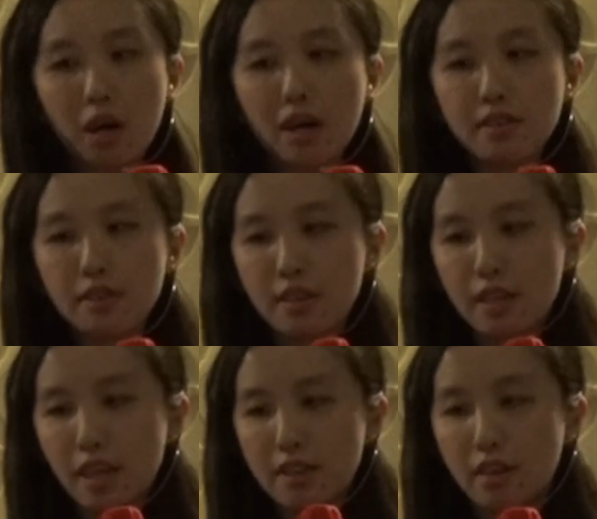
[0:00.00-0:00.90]
one,
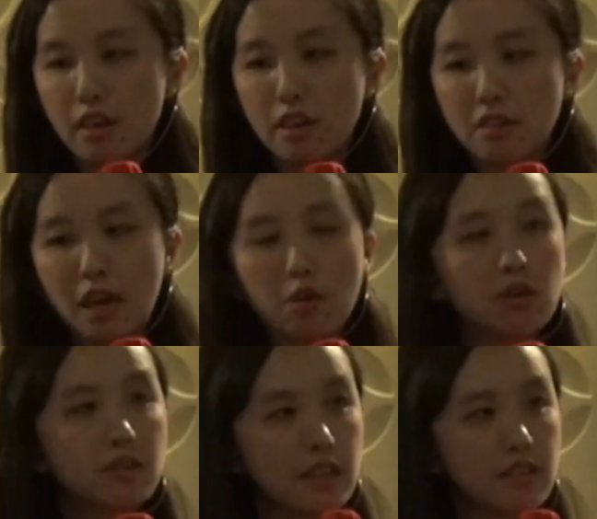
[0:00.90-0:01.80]
the round
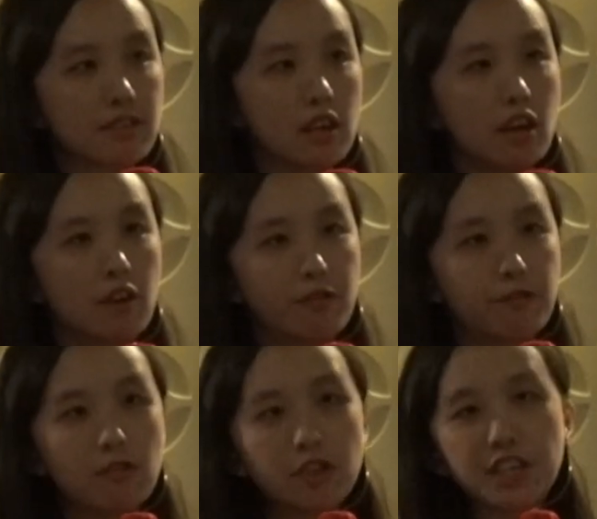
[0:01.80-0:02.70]
one is a
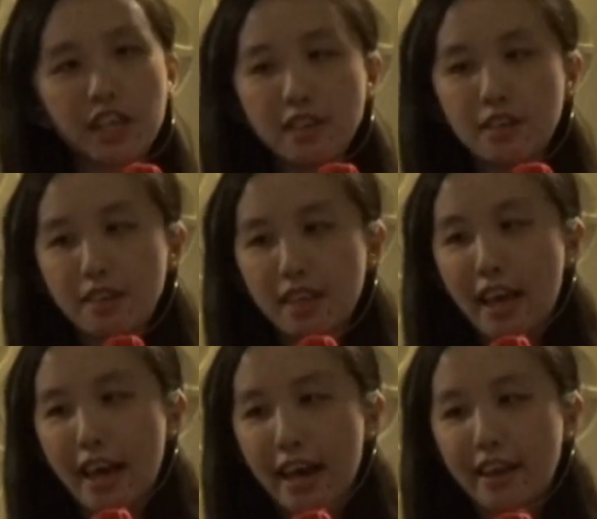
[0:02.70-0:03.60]
full shade,
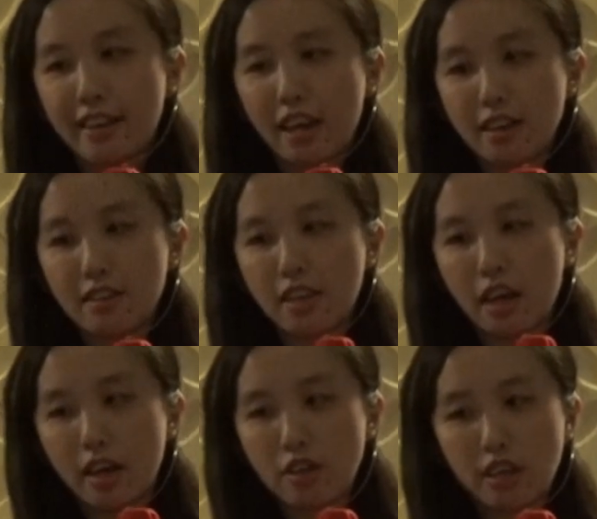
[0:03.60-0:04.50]
and then
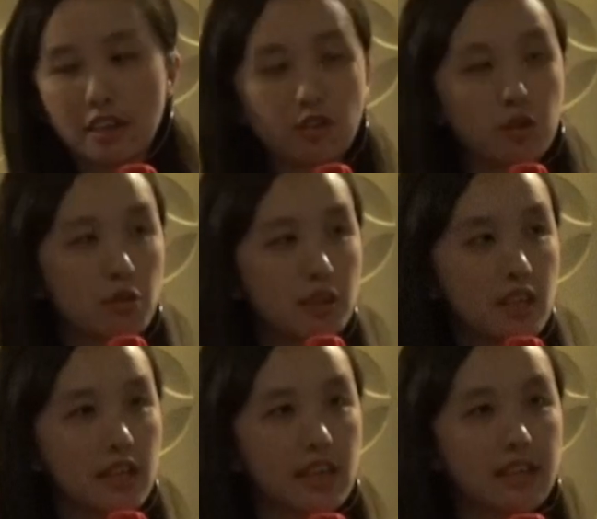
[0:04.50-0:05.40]
it
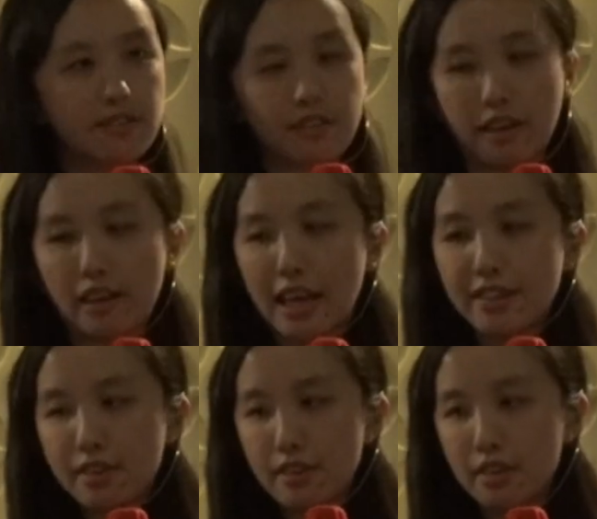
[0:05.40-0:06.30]
slowly gets
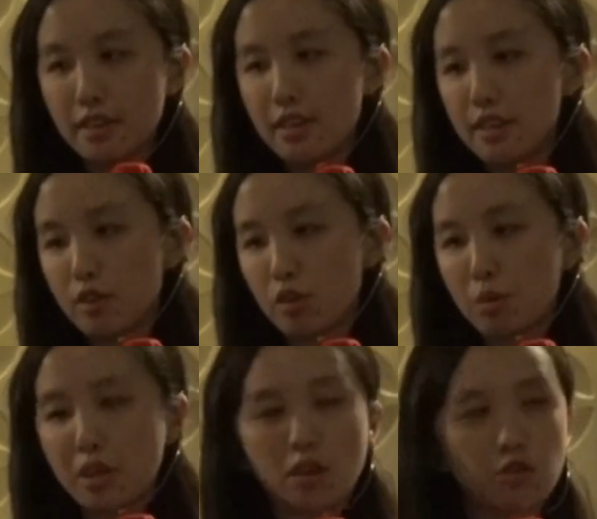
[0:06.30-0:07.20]
lighter. So
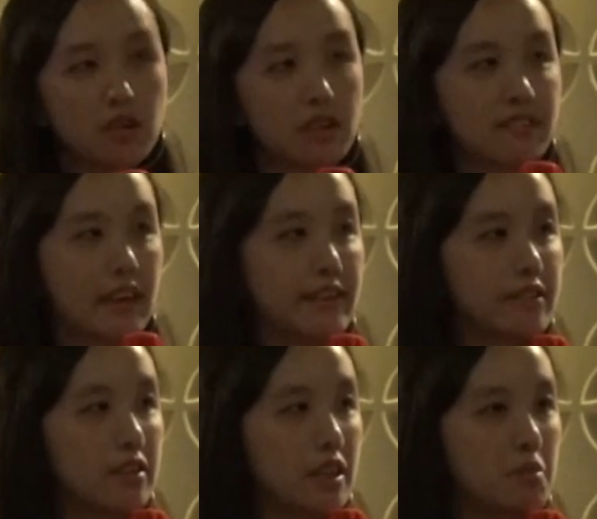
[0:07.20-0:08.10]
we also assign
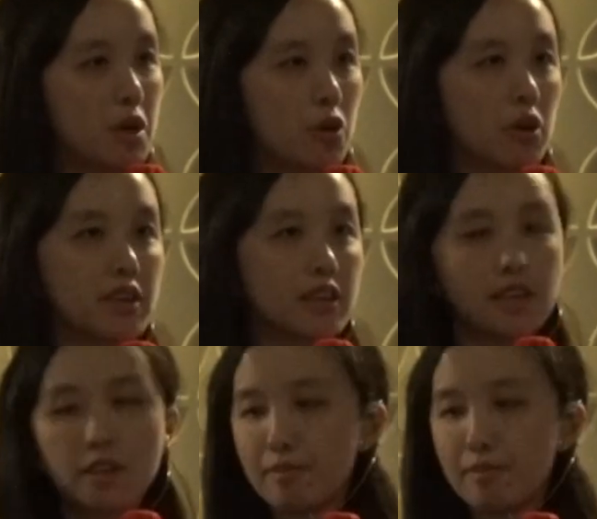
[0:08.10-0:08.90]
the name accordingly.